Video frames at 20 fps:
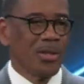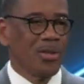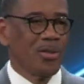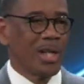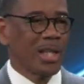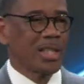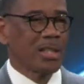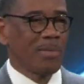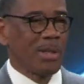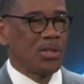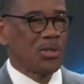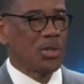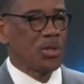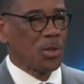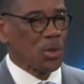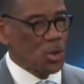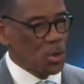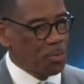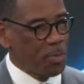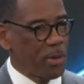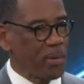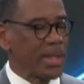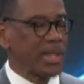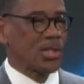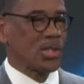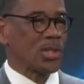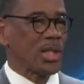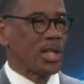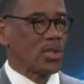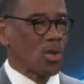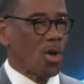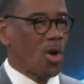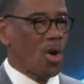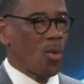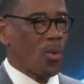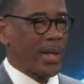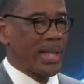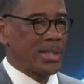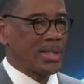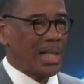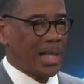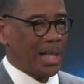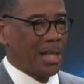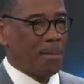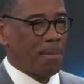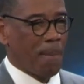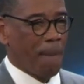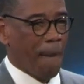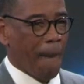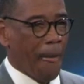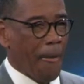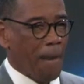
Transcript: You have to make sure your spirit is always up.